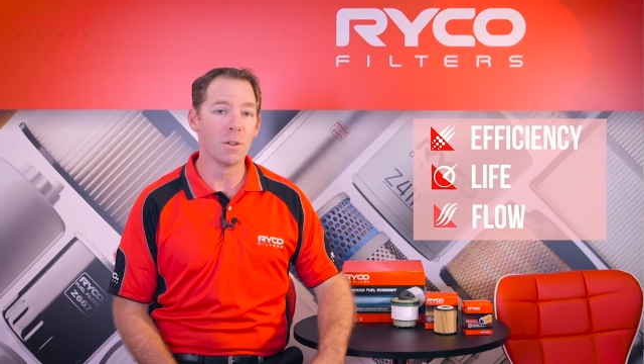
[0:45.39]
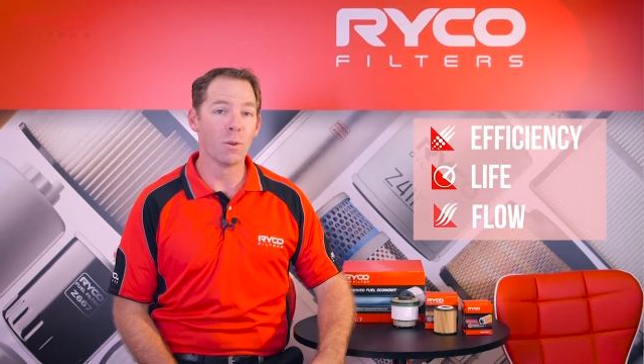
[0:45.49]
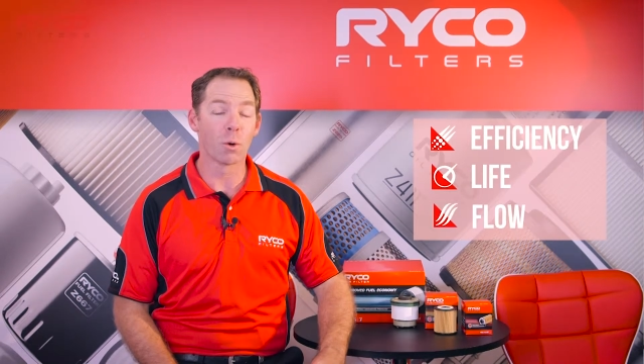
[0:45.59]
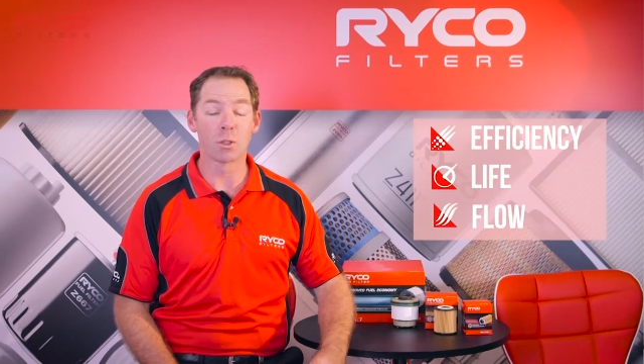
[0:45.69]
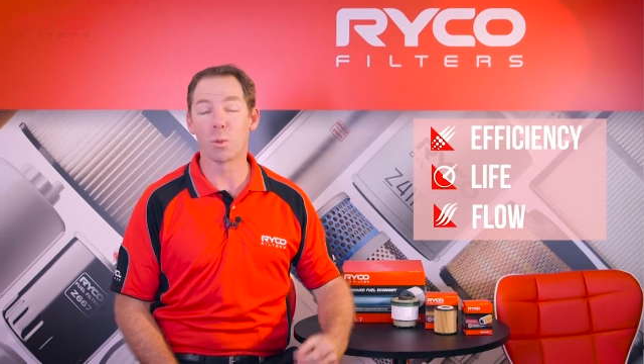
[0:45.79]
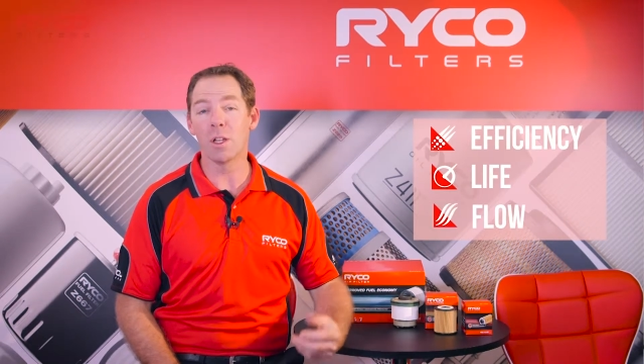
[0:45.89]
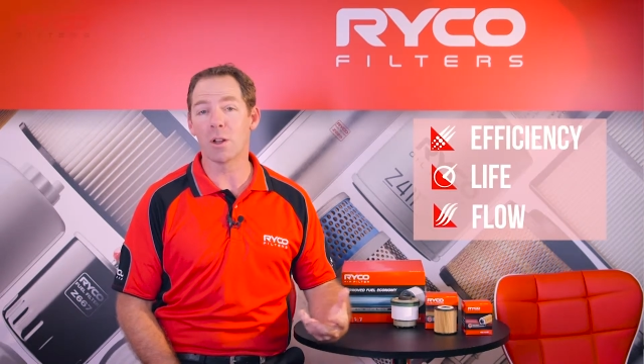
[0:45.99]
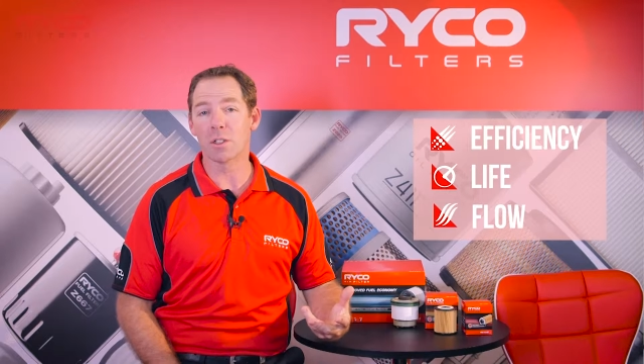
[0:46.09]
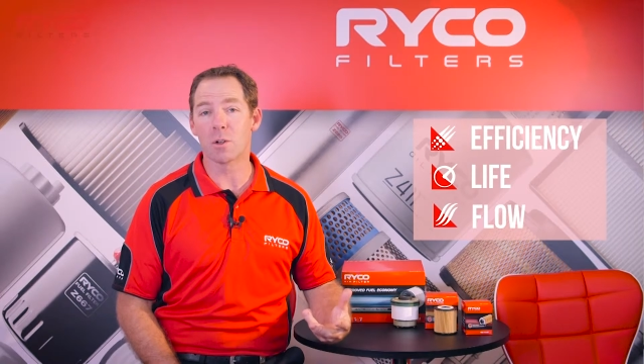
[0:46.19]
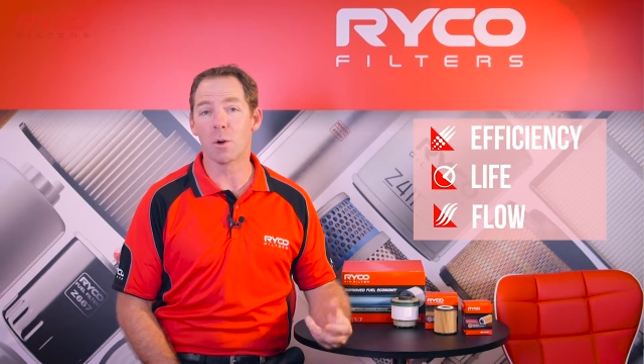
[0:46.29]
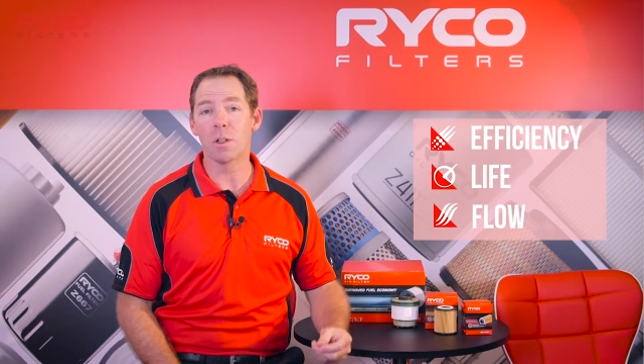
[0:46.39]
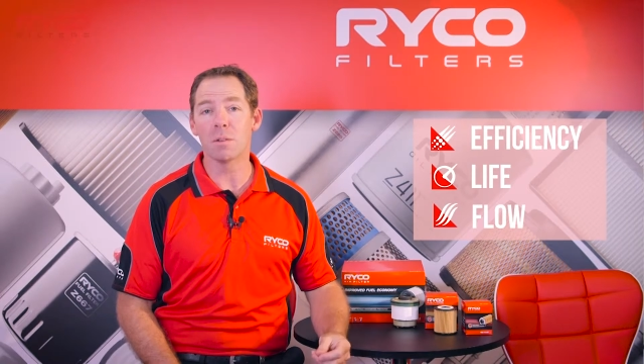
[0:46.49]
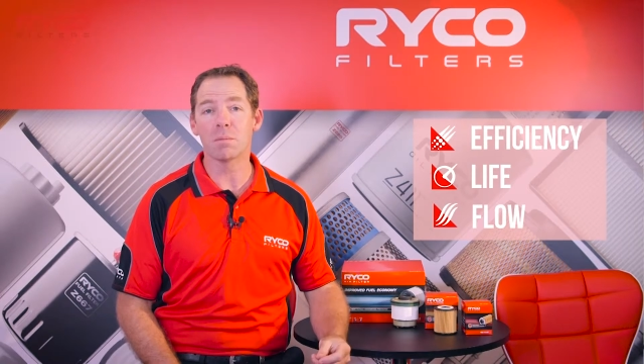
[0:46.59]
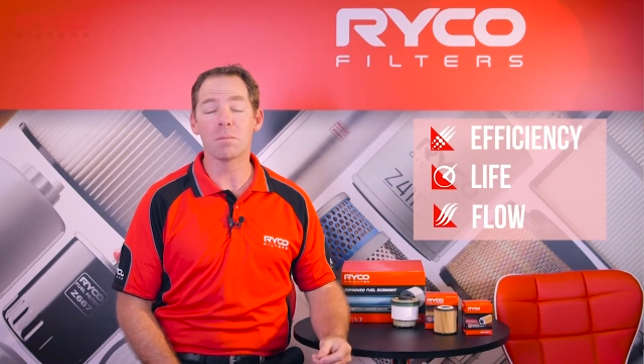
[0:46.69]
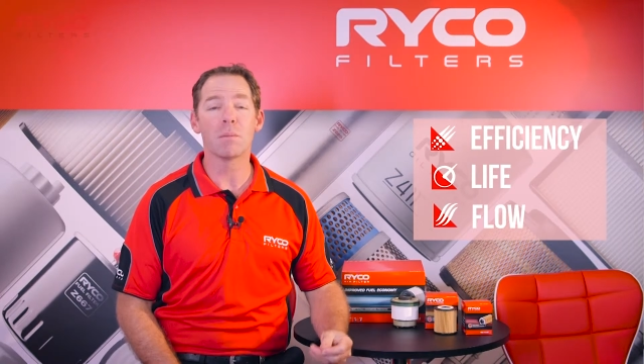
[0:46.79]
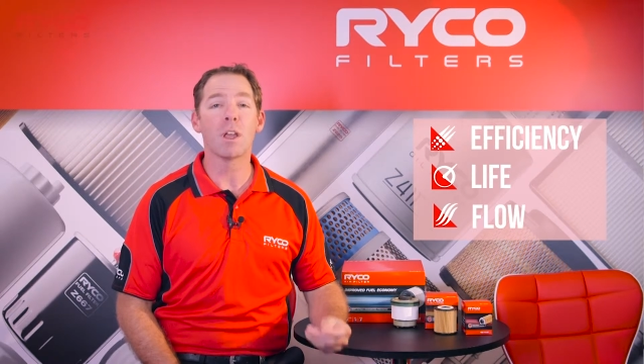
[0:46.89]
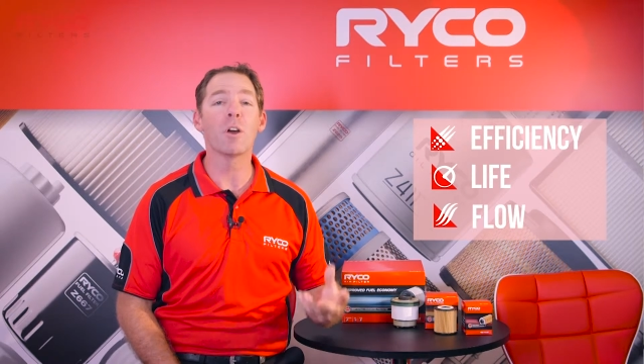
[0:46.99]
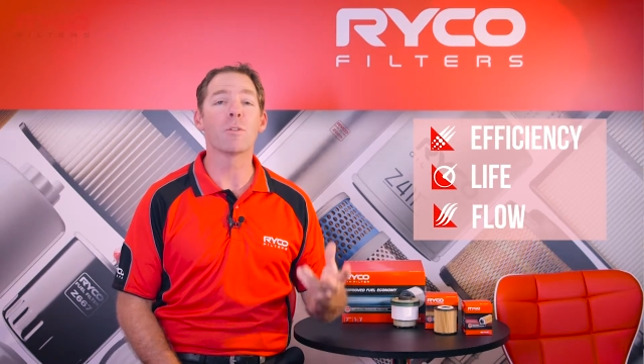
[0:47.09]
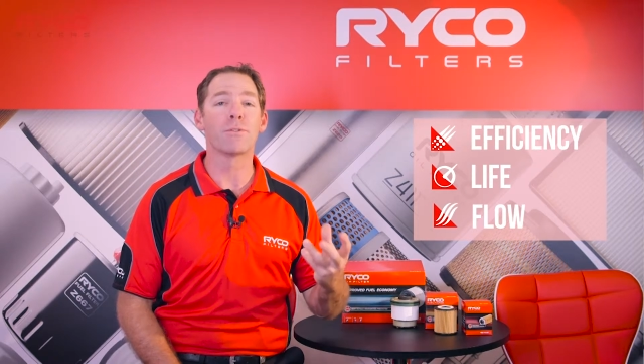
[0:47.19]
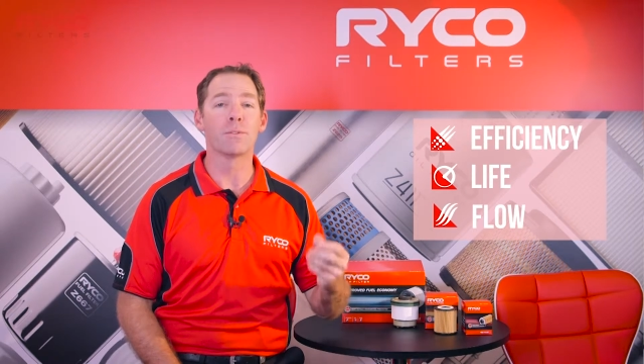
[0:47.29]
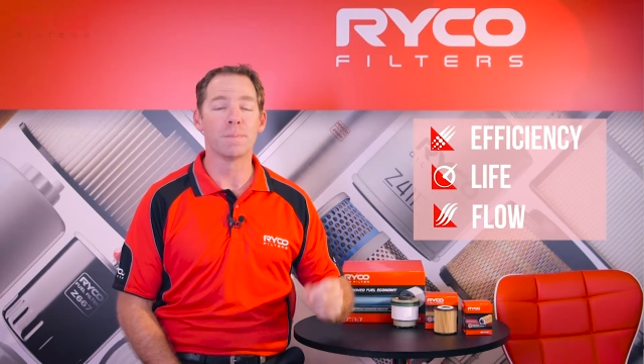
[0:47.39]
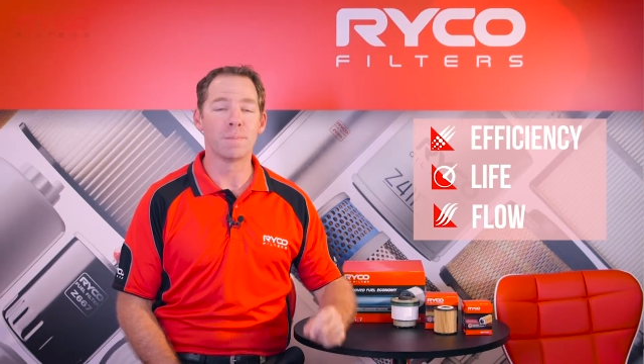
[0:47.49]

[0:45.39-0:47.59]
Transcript: or as we like to call it, ELF.